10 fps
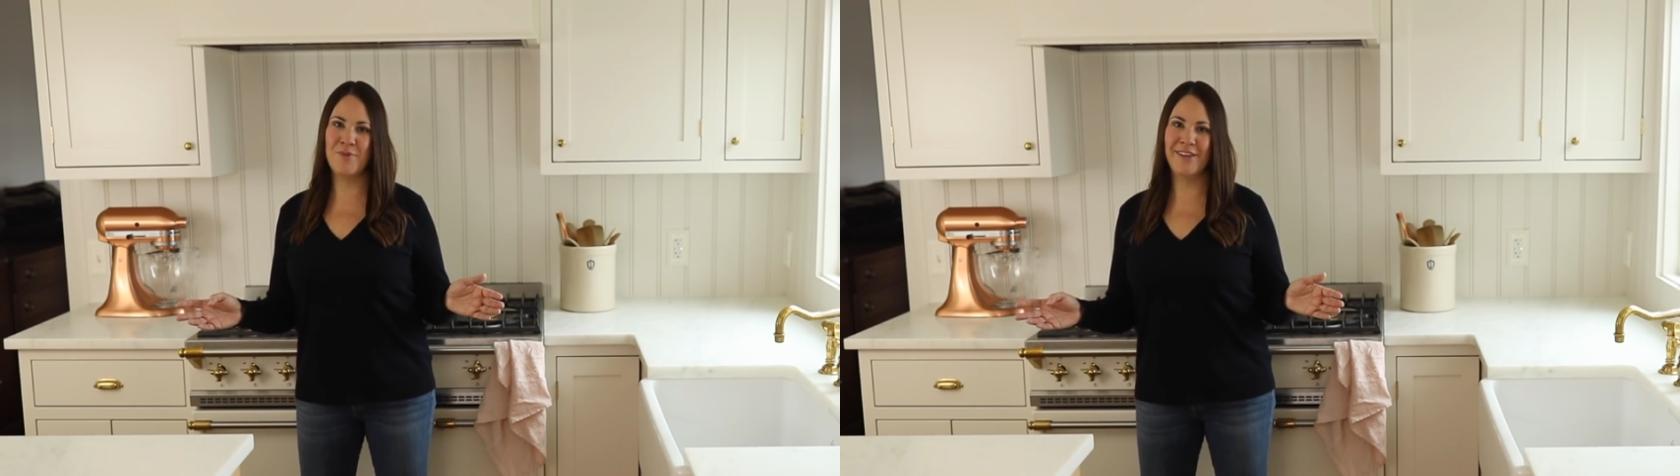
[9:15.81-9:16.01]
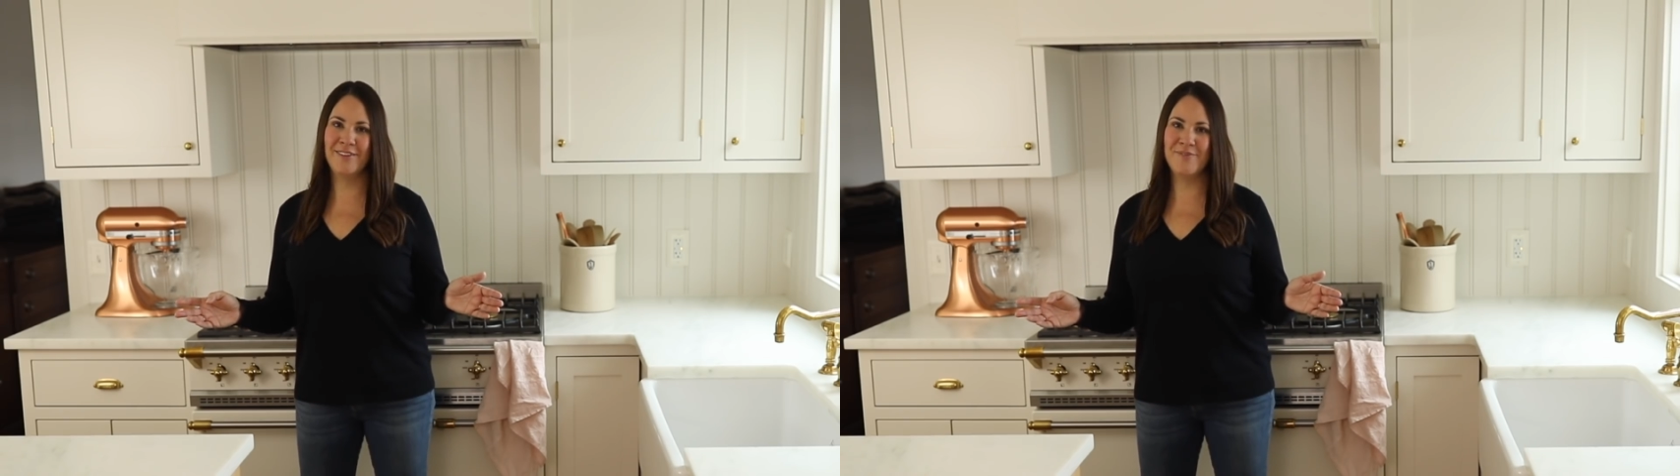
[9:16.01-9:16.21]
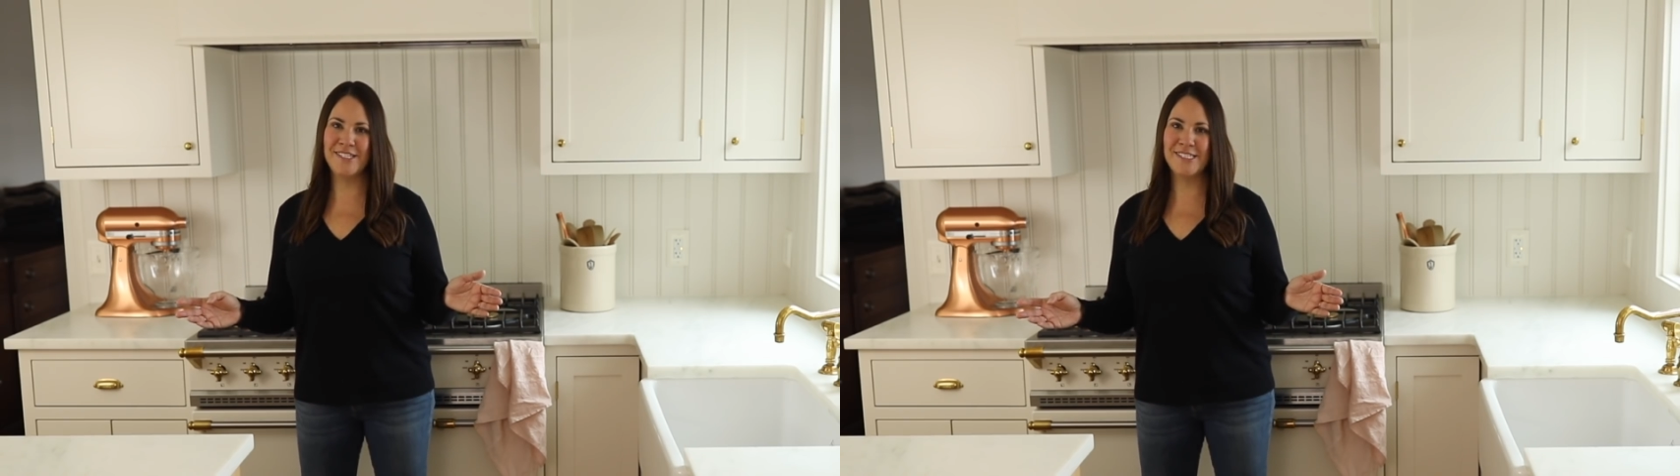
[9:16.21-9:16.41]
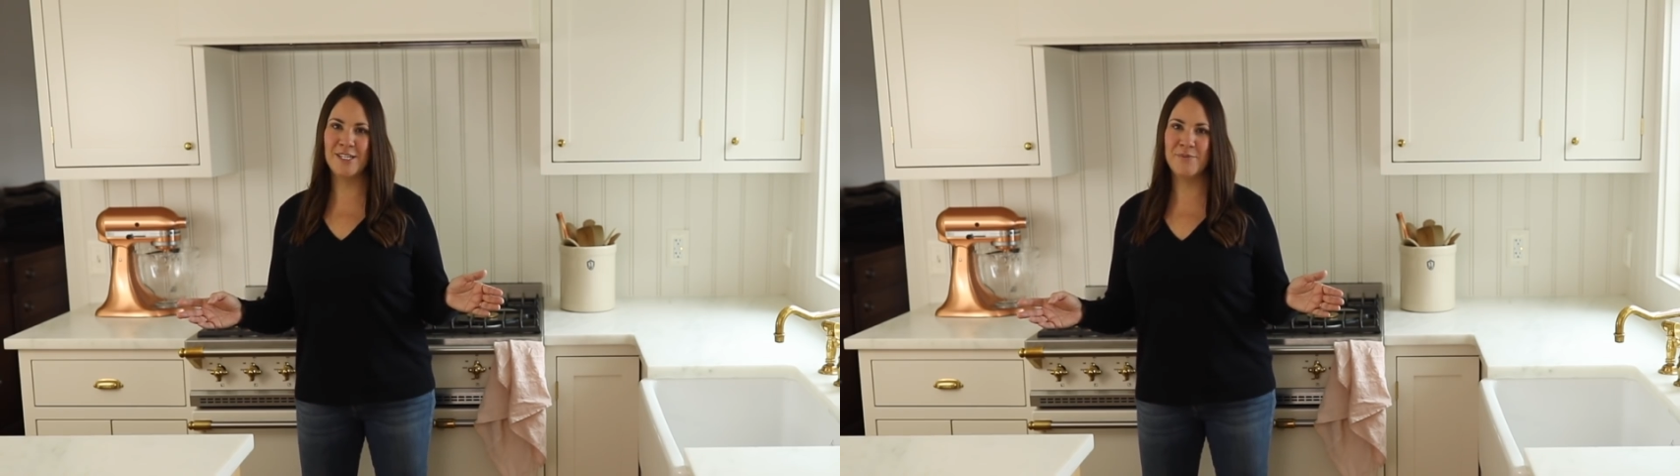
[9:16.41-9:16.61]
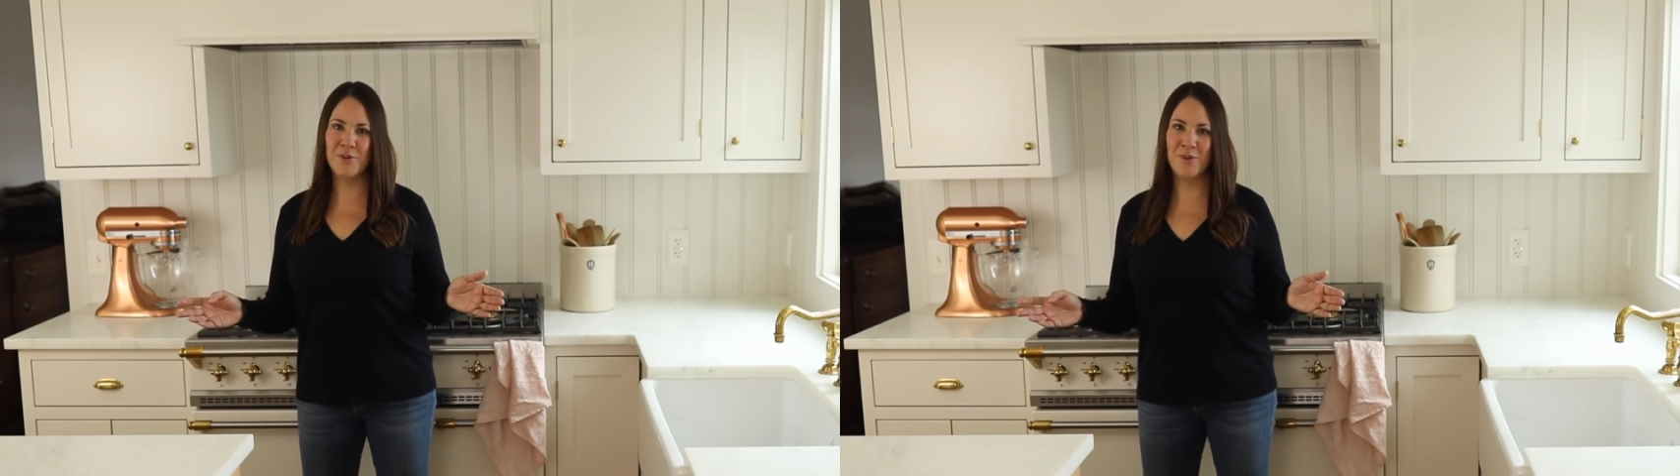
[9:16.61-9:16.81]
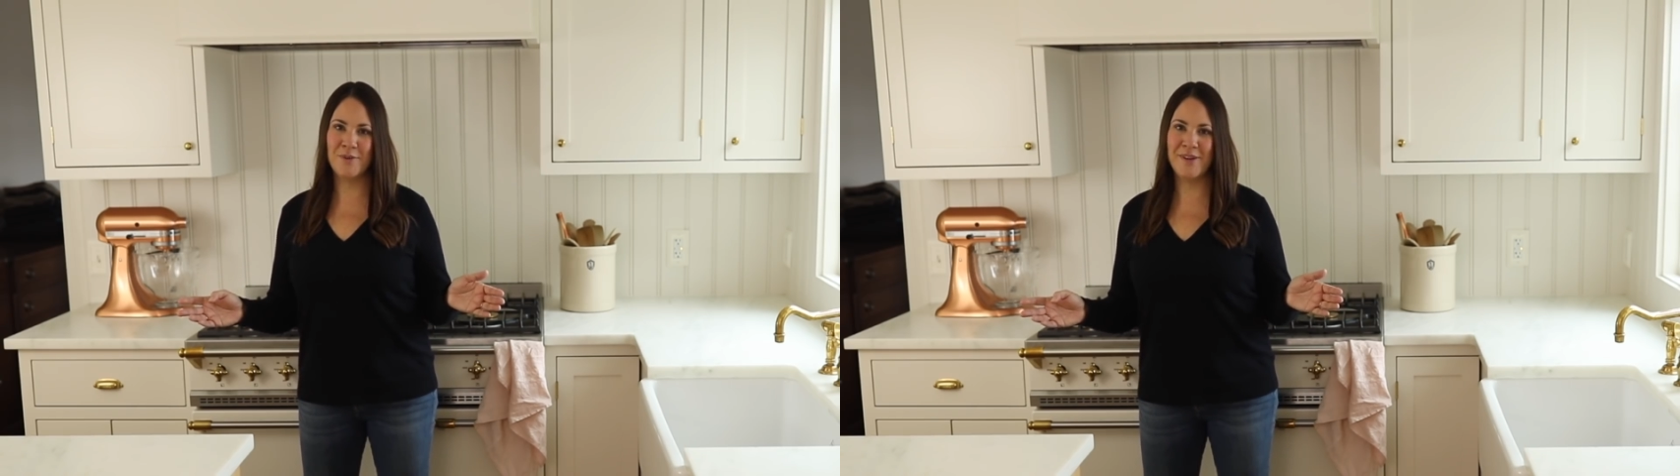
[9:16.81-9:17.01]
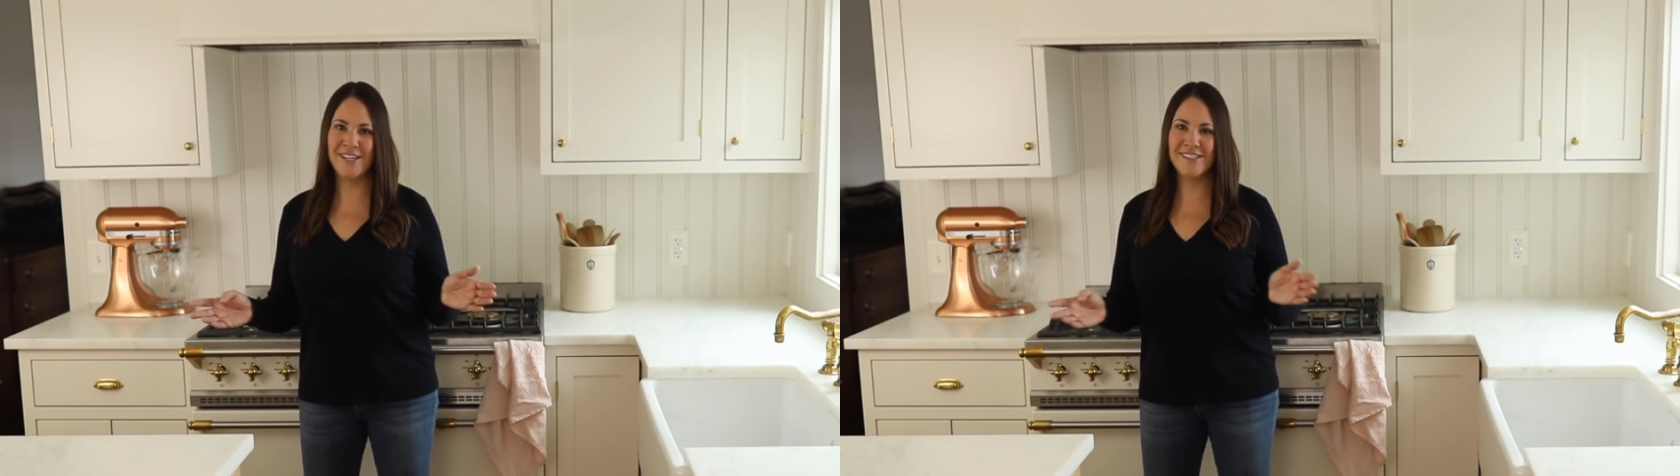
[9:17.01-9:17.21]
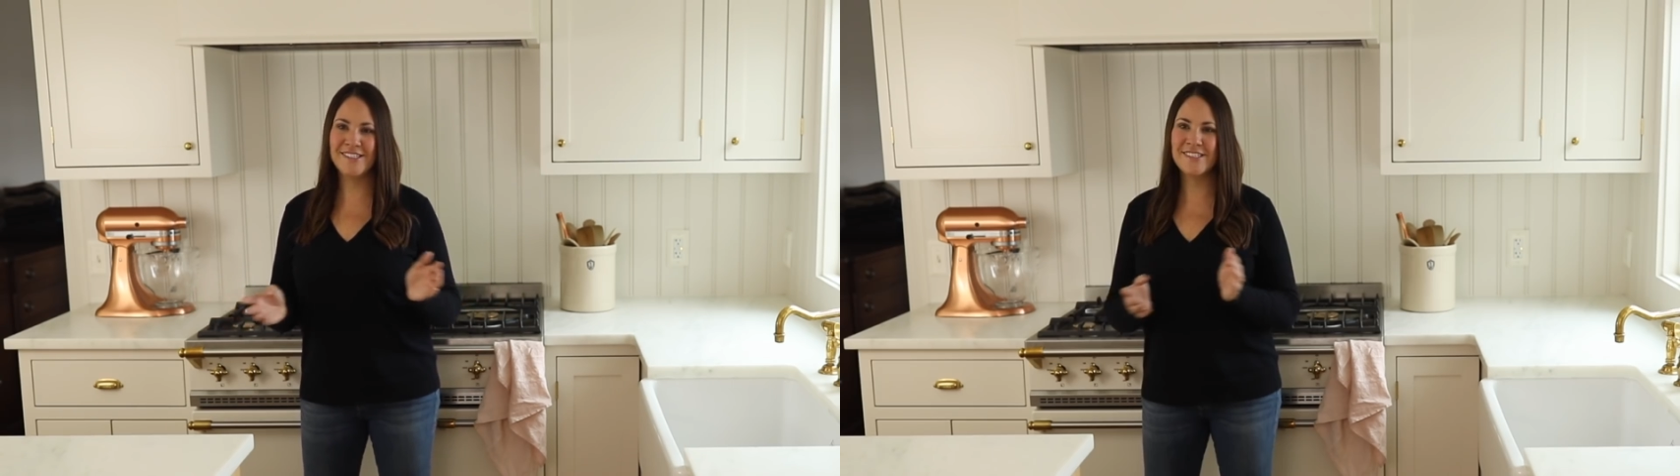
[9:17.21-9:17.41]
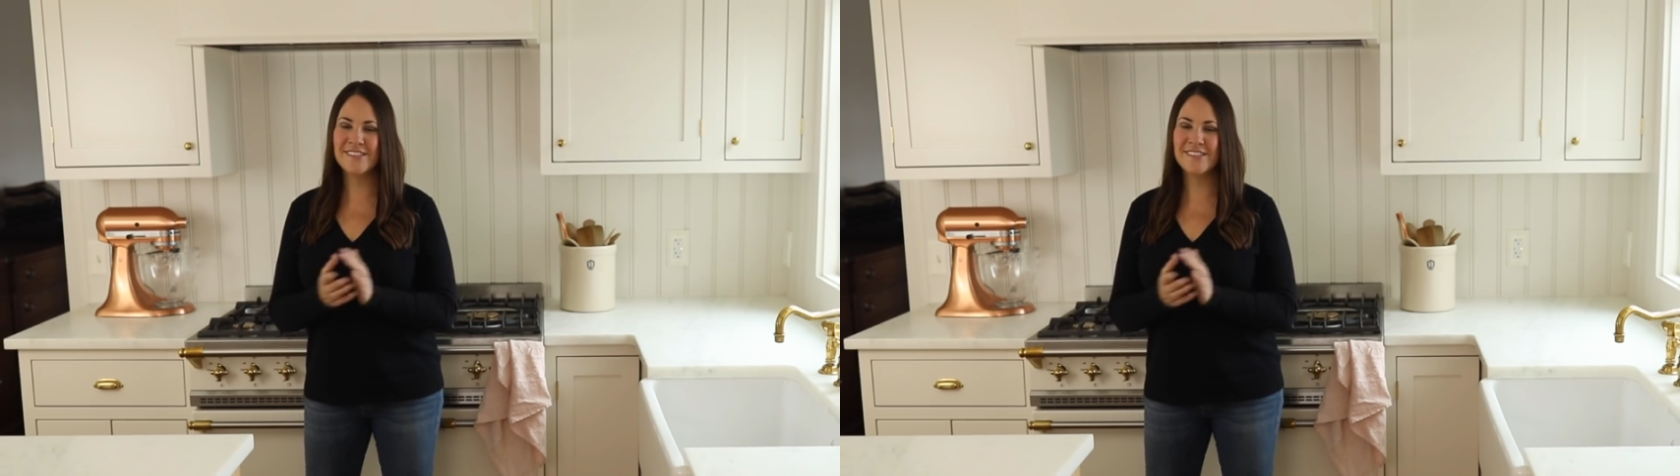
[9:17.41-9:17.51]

making my cinnamon ornaments.